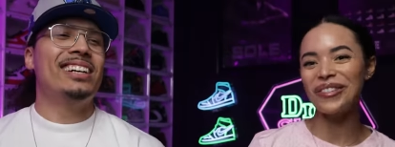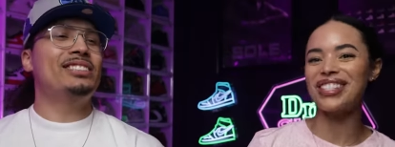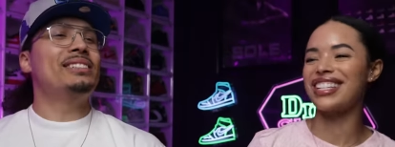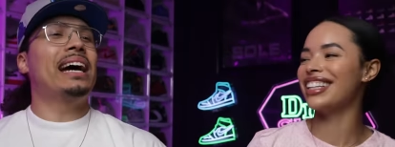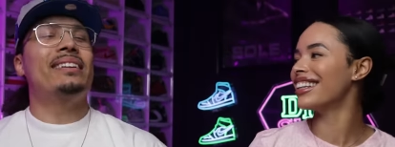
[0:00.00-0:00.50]
Speaker 1: but
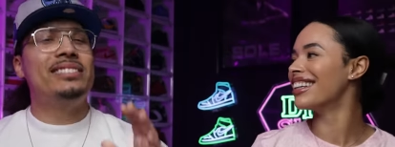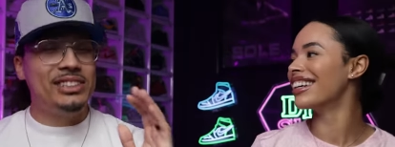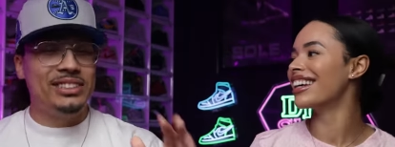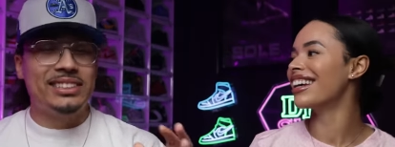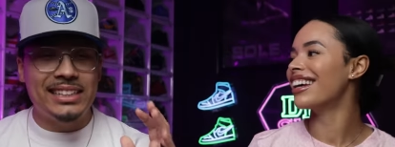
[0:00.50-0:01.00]
you have
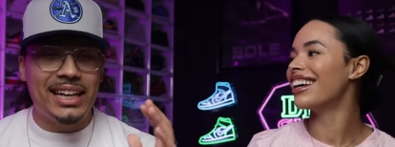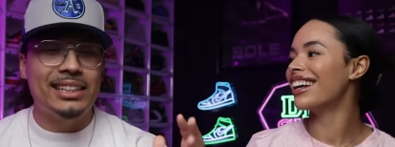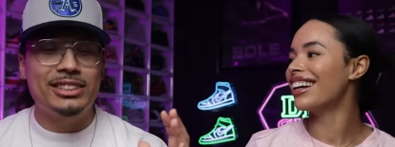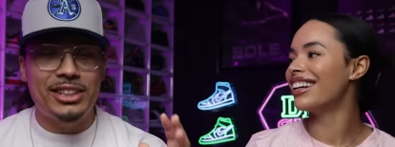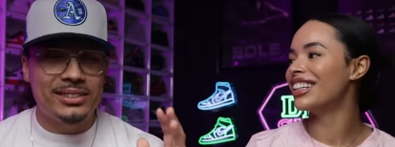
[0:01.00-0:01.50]
she, she
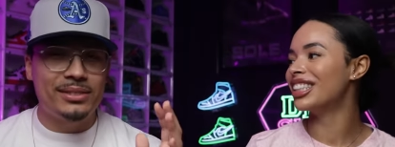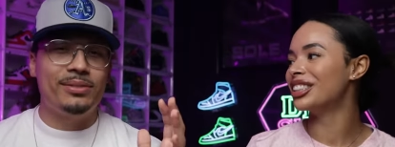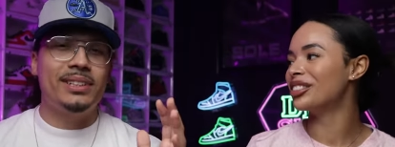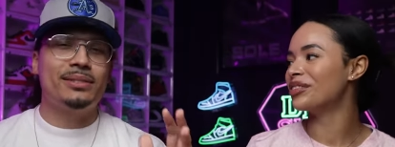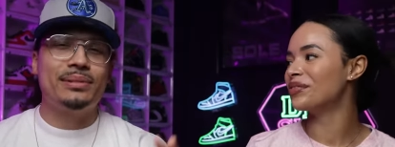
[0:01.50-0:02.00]
has chosen
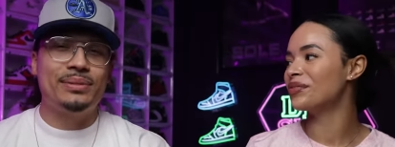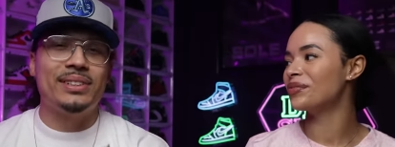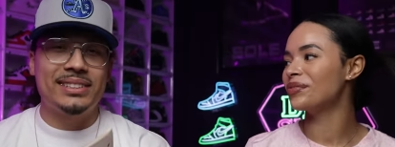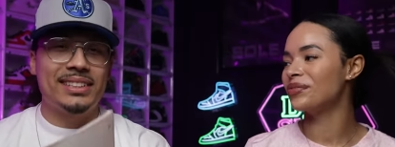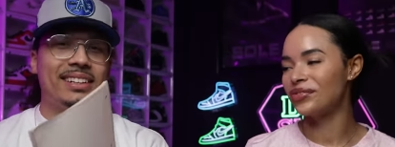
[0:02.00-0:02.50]
fits
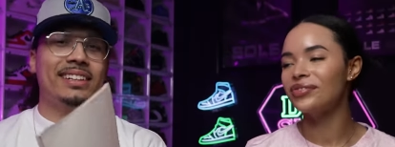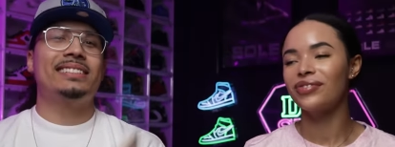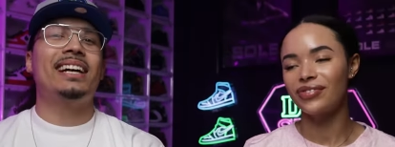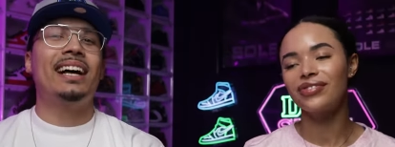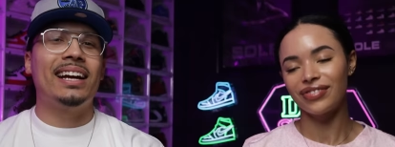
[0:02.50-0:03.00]
before, so
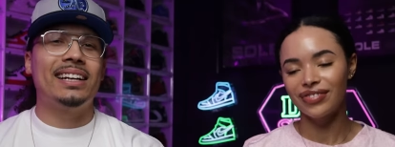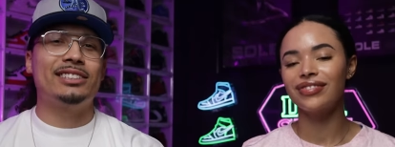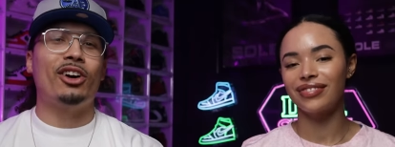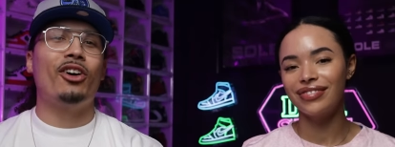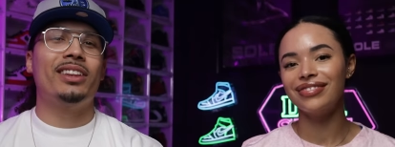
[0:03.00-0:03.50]
it's not like
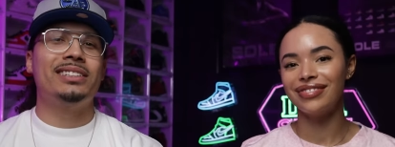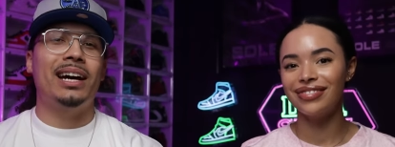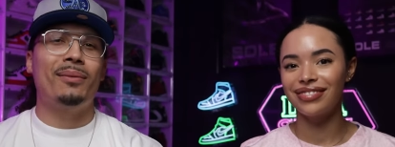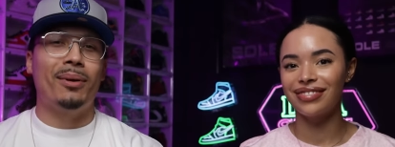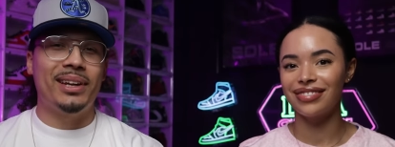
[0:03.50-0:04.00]
it's all the
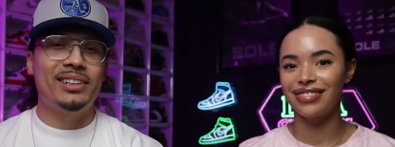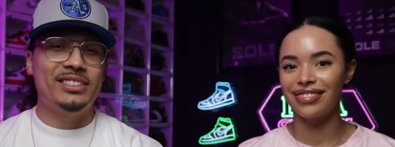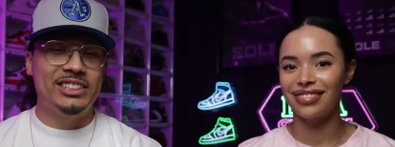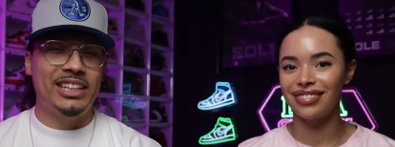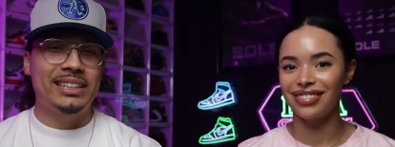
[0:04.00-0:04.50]
time I'm getting
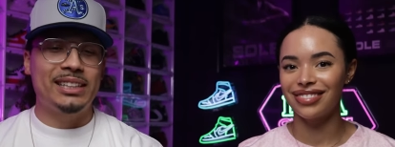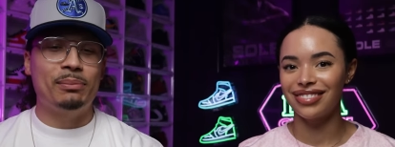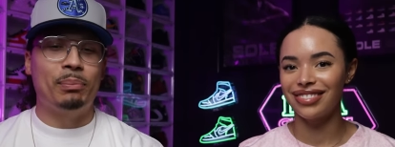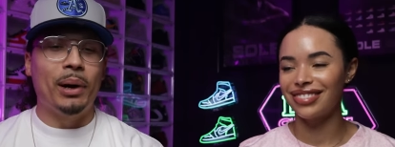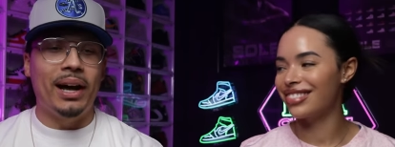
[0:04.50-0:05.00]

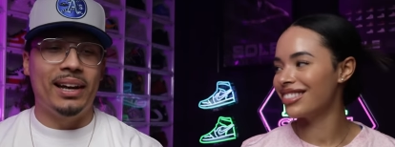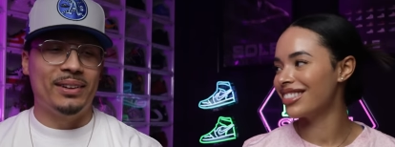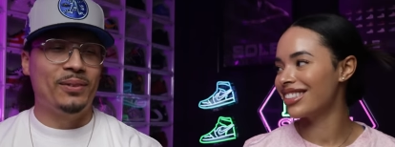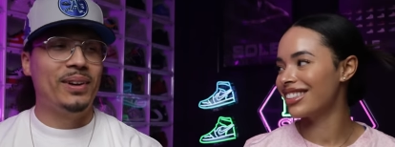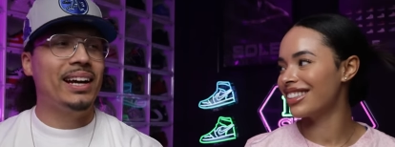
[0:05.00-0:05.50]
rejected. But
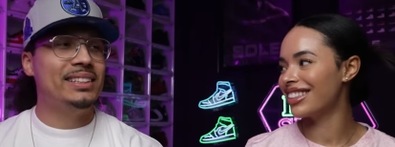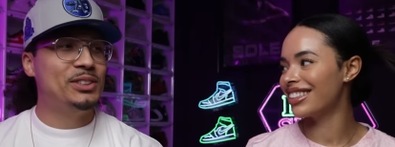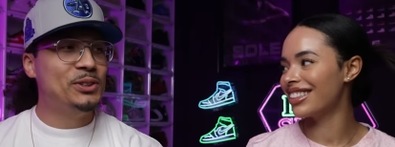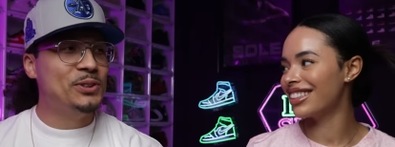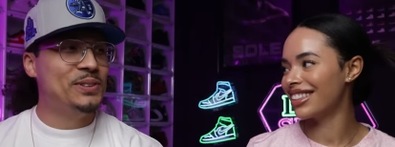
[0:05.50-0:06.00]
when I
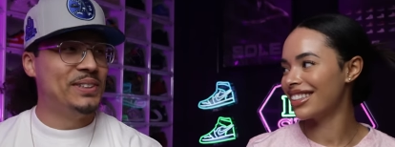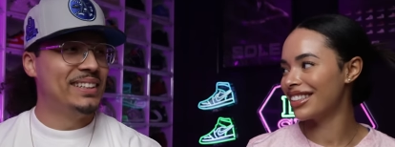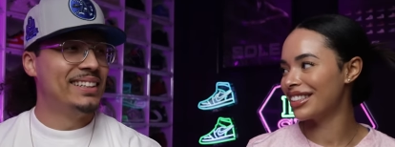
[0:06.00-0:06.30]
do,